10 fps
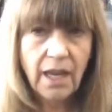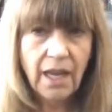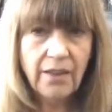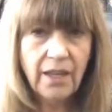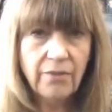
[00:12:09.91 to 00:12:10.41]

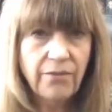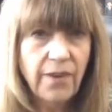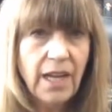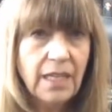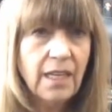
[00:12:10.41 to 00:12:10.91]
And then
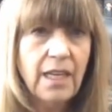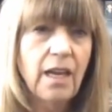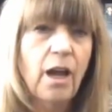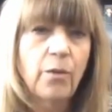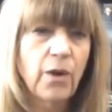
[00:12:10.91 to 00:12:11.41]
finally,
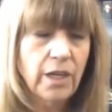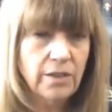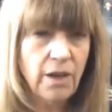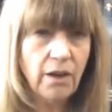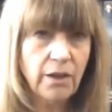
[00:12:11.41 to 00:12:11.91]
I want to talk